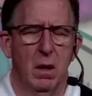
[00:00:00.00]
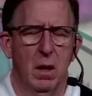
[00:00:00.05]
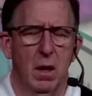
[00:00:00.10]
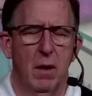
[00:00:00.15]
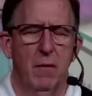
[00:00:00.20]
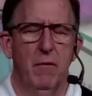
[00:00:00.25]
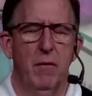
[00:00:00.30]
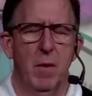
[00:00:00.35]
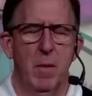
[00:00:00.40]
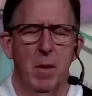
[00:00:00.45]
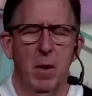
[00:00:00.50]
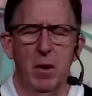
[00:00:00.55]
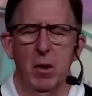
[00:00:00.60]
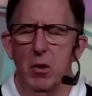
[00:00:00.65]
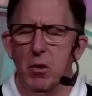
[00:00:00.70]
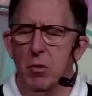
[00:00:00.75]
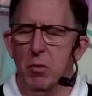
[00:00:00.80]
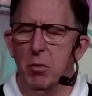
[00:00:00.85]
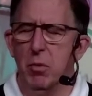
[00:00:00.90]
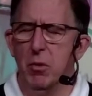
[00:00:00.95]
And from
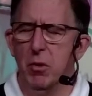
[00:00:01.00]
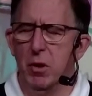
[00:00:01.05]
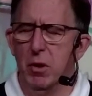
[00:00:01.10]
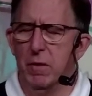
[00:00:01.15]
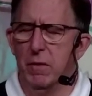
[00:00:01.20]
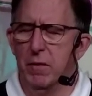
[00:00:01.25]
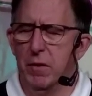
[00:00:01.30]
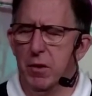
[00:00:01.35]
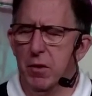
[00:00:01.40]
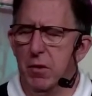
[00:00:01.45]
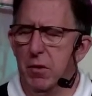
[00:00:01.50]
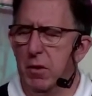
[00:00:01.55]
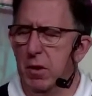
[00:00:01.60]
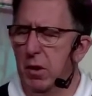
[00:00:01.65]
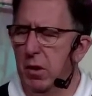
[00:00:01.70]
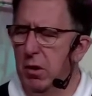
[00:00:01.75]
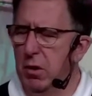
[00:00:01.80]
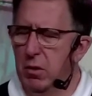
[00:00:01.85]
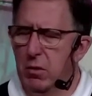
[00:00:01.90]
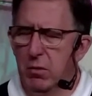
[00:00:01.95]
our own point of view,
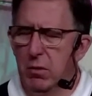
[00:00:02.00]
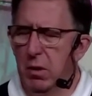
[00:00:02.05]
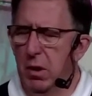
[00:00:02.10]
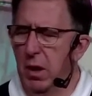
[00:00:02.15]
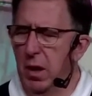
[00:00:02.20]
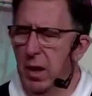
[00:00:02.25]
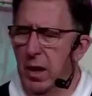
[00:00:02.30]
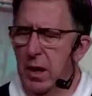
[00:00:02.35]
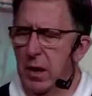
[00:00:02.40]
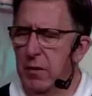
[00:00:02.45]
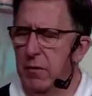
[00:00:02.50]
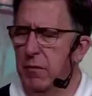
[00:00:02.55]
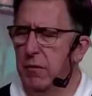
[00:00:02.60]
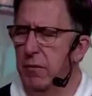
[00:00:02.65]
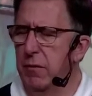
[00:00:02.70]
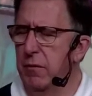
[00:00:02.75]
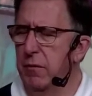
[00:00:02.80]
in our own life,